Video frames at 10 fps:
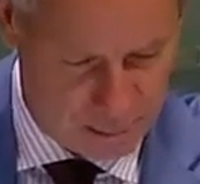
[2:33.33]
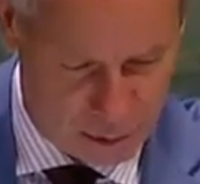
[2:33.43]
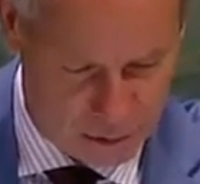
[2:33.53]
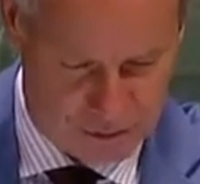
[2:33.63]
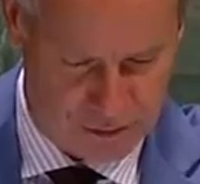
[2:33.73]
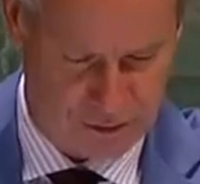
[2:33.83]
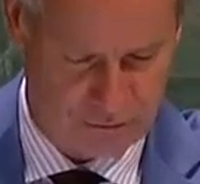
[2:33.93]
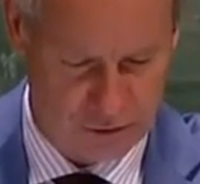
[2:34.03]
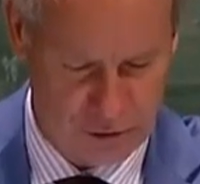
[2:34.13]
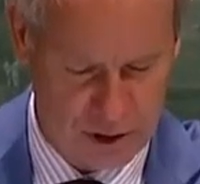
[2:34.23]
pauses
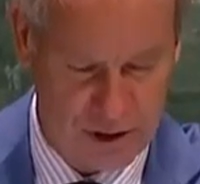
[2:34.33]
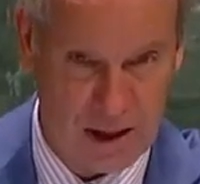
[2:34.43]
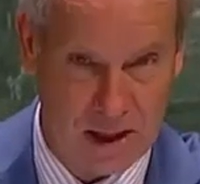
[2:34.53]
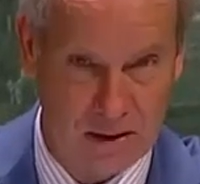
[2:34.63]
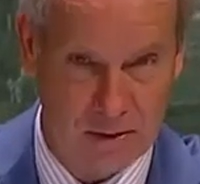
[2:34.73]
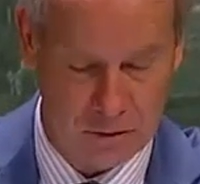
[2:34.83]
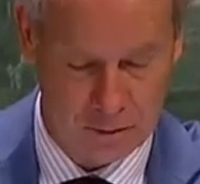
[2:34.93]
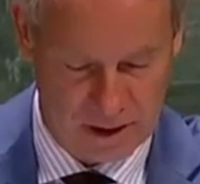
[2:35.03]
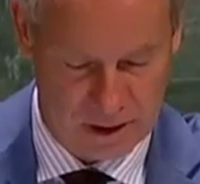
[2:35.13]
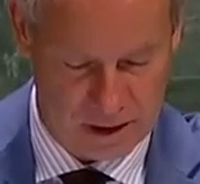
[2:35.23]
for
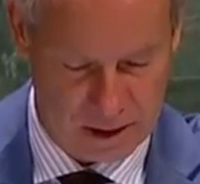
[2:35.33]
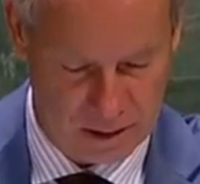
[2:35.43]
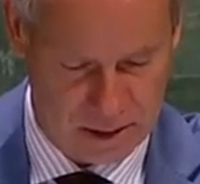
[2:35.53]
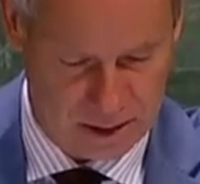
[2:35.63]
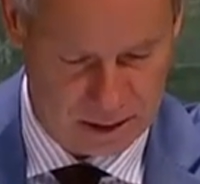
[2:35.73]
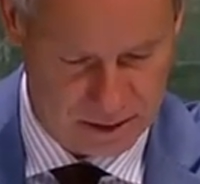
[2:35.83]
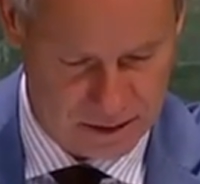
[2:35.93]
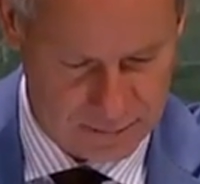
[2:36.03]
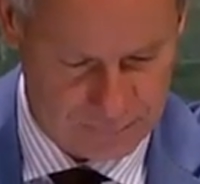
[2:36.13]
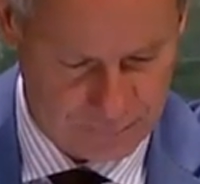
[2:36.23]
humanitarian
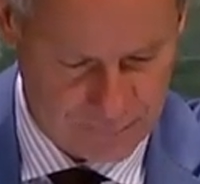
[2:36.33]
needs.